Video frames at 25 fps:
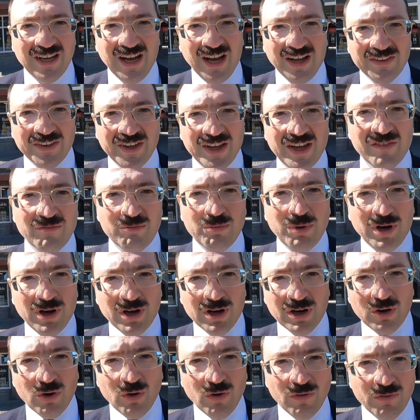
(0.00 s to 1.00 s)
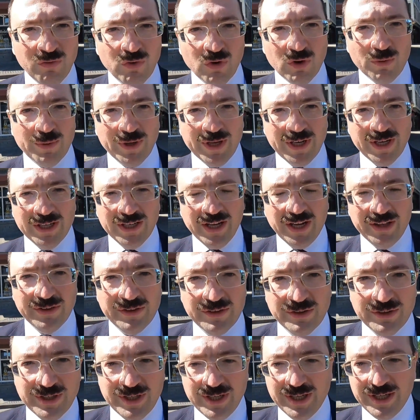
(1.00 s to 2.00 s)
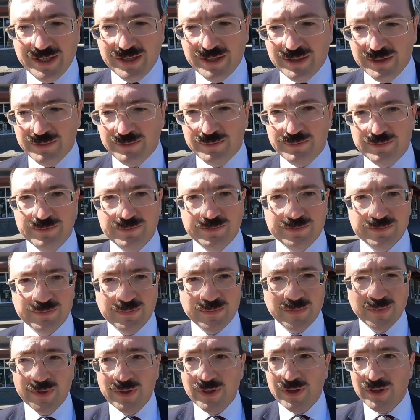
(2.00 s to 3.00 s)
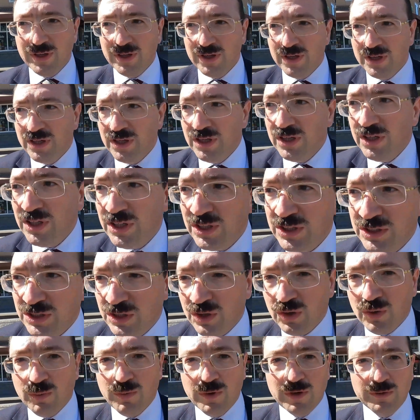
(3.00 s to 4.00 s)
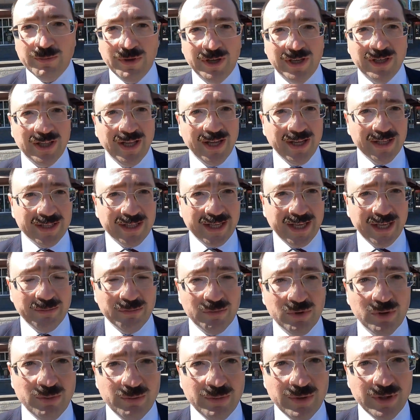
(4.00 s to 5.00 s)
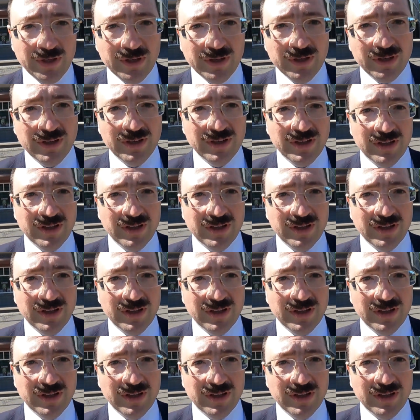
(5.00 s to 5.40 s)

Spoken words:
on FBAR or Form 8938. So when my client came to me,